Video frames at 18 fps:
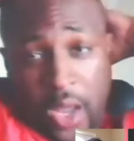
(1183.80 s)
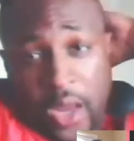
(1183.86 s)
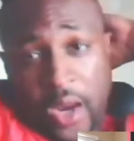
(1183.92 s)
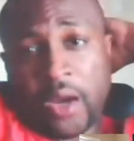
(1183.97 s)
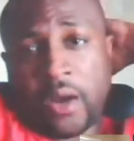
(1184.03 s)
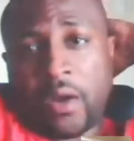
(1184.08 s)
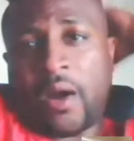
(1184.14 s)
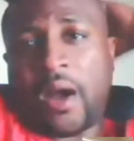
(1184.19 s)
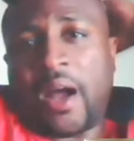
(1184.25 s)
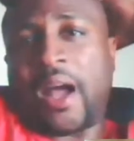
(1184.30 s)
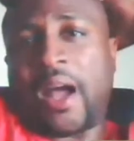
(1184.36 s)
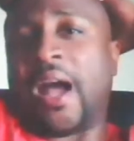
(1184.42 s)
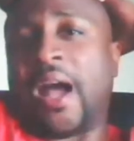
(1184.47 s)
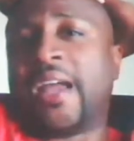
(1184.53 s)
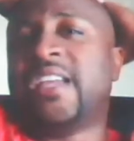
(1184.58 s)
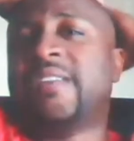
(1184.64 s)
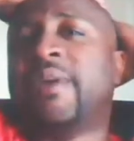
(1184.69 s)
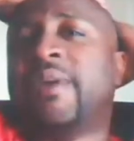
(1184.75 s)
I know
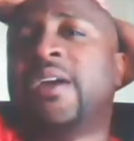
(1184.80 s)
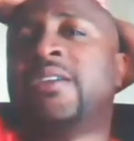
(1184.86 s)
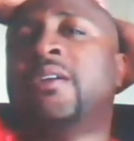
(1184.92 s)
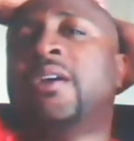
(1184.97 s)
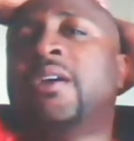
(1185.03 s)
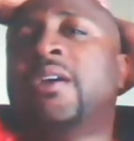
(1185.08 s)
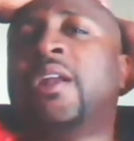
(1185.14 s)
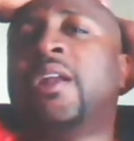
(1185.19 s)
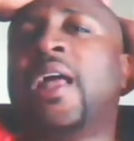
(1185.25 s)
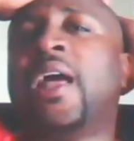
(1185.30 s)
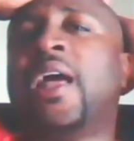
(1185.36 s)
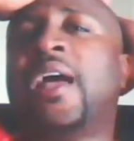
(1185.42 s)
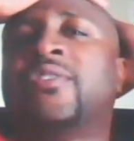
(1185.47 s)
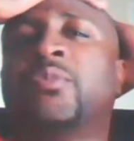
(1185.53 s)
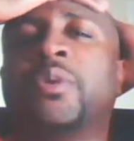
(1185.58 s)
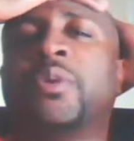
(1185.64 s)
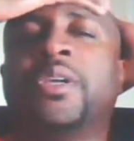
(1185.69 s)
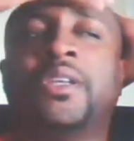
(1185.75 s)
I emailed you
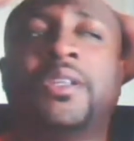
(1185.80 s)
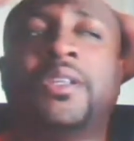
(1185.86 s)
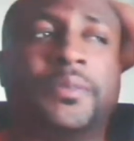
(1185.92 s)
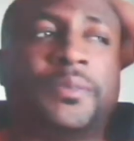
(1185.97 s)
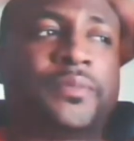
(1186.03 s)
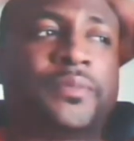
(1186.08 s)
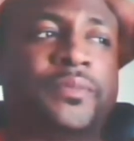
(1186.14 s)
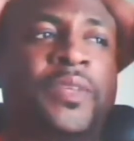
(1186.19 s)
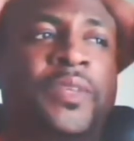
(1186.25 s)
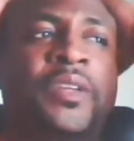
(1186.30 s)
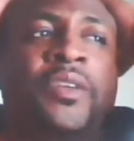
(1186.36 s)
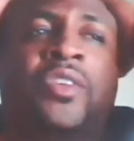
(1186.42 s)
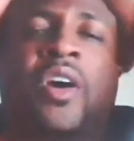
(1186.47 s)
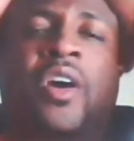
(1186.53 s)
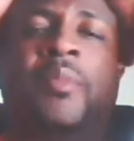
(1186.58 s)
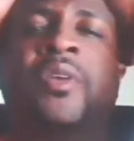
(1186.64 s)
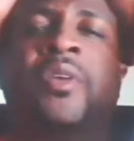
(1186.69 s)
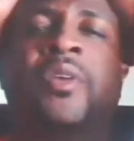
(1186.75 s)
last week,
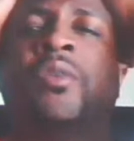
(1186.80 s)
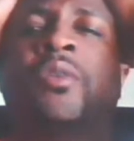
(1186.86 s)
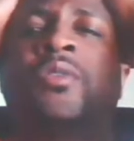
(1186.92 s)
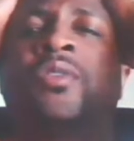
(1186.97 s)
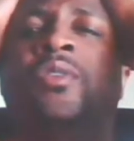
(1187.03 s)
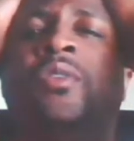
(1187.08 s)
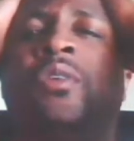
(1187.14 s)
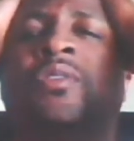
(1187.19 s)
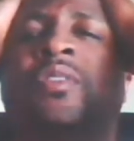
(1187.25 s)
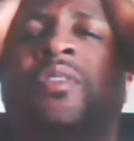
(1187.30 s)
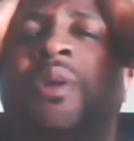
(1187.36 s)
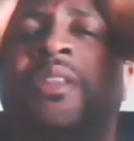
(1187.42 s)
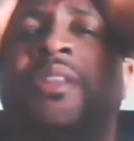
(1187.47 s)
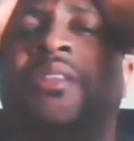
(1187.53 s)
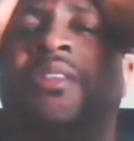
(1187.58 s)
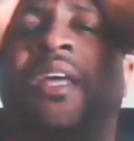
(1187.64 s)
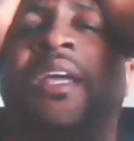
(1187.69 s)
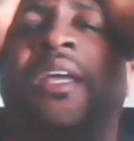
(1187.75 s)
and you told me you're doing
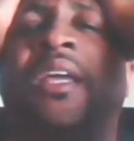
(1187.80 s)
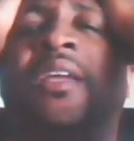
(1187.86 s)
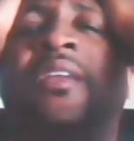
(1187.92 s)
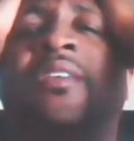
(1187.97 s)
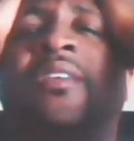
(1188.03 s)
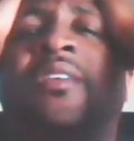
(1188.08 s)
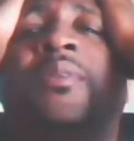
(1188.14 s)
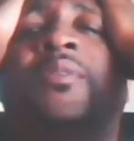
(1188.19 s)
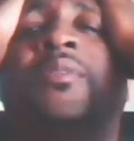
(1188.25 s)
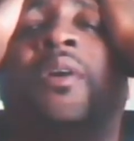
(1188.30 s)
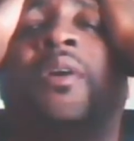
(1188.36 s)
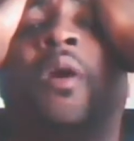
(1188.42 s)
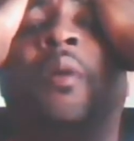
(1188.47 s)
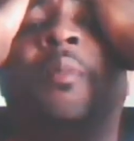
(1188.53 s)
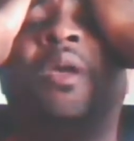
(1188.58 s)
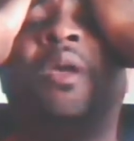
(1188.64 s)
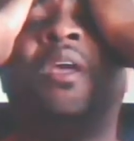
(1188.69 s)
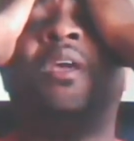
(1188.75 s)
some other things.
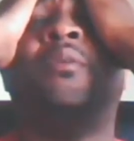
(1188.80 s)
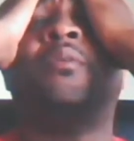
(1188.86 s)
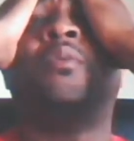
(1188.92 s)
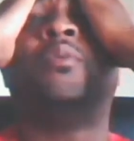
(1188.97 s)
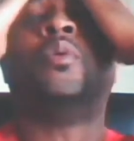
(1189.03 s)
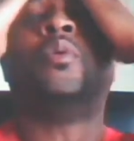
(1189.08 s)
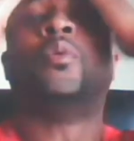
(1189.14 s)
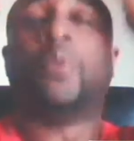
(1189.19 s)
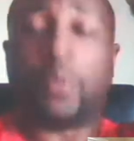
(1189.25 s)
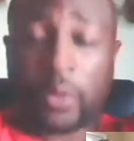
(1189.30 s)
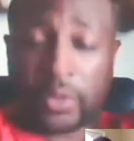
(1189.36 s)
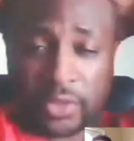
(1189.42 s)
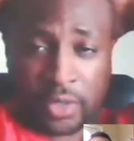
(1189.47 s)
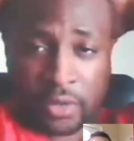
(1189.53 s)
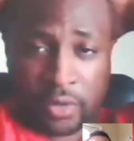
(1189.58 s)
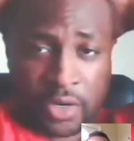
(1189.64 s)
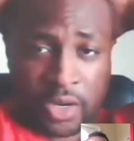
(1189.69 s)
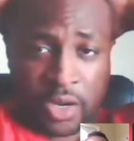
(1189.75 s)
So I mean,
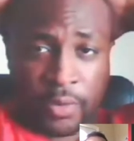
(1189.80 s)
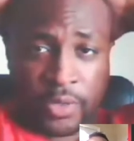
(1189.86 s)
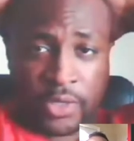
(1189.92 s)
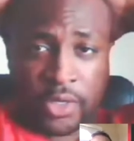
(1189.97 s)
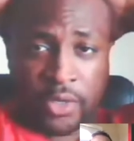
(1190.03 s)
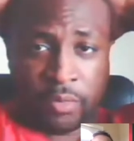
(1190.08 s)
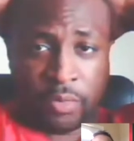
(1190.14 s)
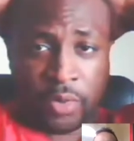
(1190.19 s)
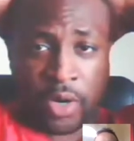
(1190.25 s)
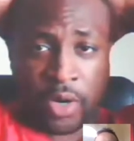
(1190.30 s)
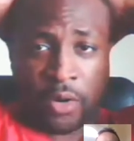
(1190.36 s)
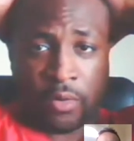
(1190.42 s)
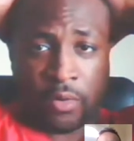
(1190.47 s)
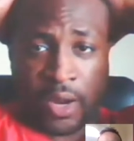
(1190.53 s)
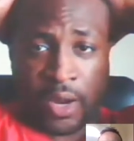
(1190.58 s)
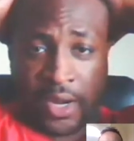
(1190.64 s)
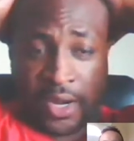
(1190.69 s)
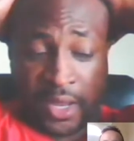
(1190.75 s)
what's going on with you,
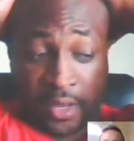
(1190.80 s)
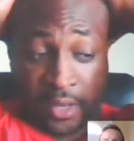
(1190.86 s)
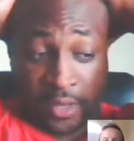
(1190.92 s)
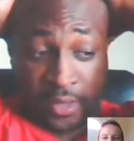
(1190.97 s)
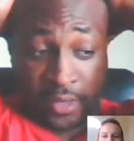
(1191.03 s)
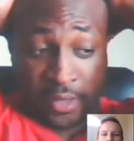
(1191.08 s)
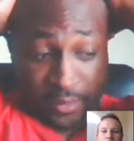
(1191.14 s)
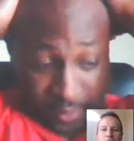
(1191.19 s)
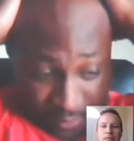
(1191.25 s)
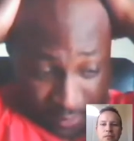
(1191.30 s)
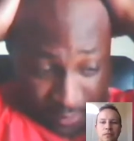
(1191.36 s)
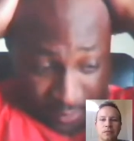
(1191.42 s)
bro, right now?